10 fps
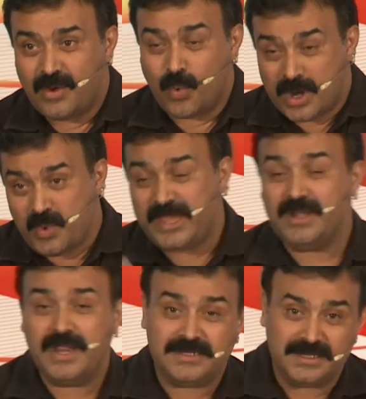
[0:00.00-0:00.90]
1 week
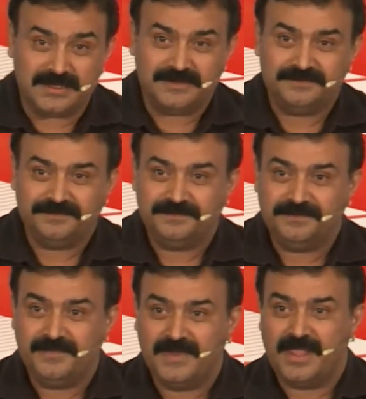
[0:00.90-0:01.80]
later,
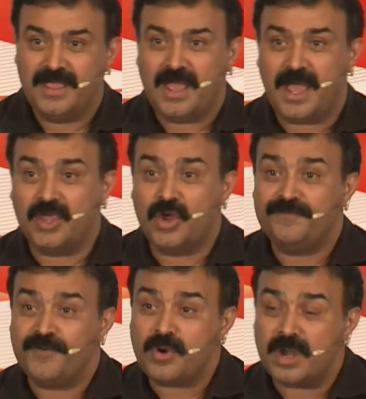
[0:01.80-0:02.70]
I
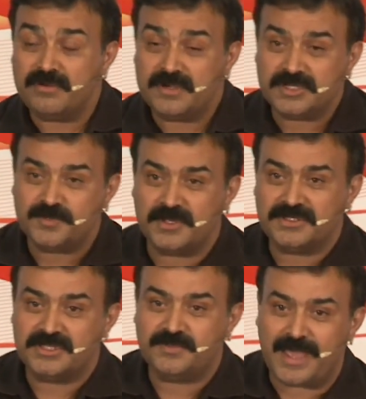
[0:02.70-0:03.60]
got 400
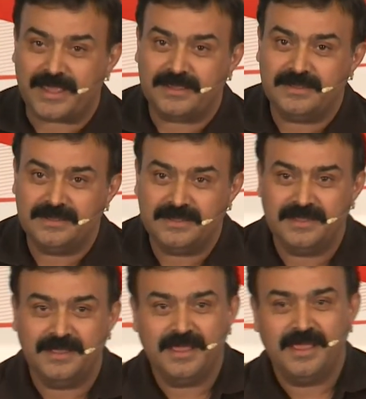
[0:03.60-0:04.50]
responses back.
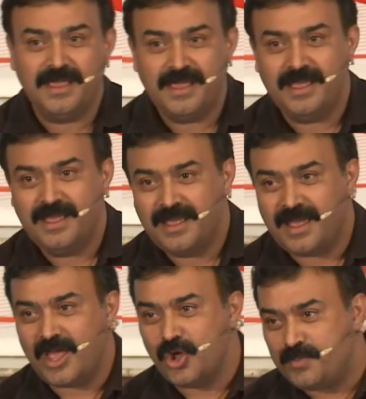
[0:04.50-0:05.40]

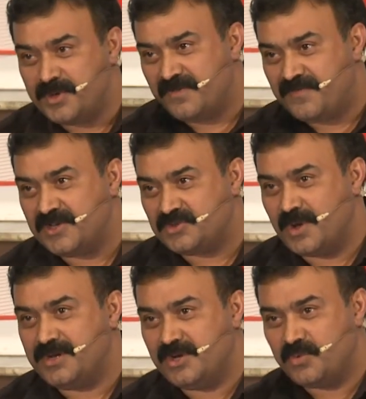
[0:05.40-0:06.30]
I opened the first
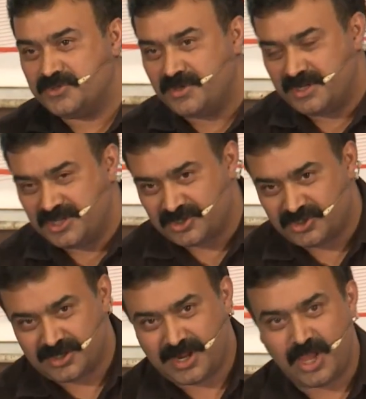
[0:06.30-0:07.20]
one, it was a
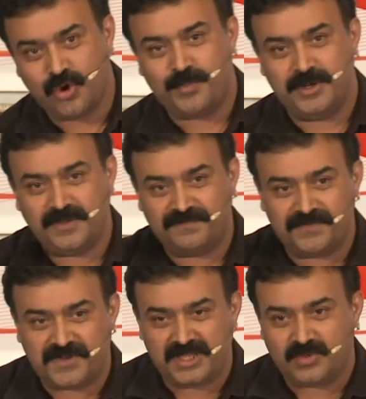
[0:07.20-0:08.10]
rejection. I opened the
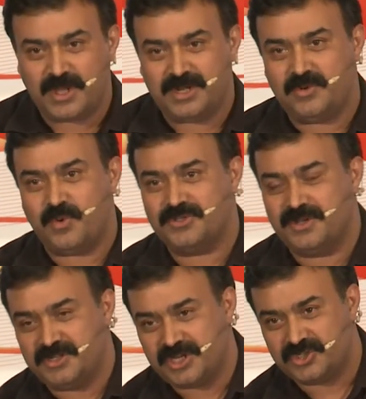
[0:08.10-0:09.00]
15th one, it was a
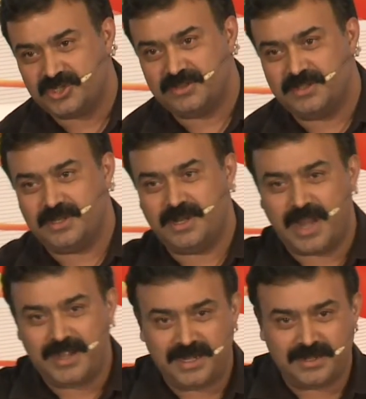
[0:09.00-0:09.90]
rejection. The
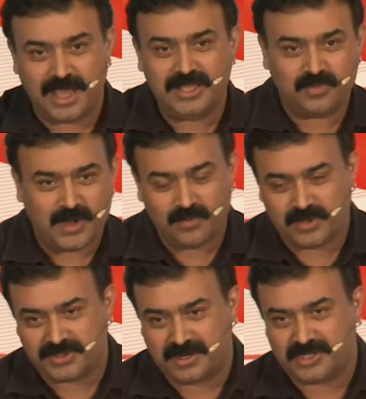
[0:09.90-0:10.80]
99th one
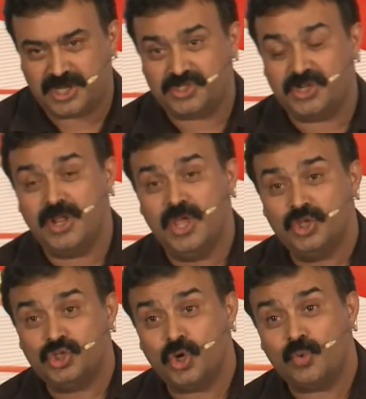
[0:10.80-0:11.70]
was a rejection.
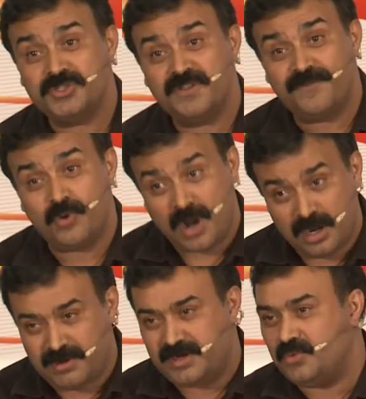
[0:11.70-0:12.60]
So was the
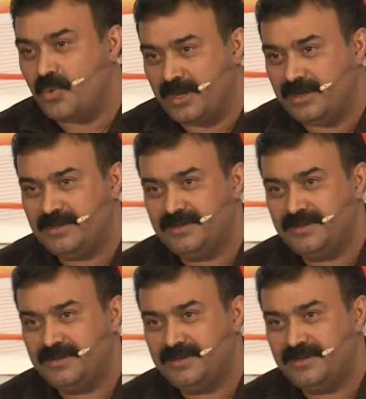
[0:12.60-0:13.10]
400th one.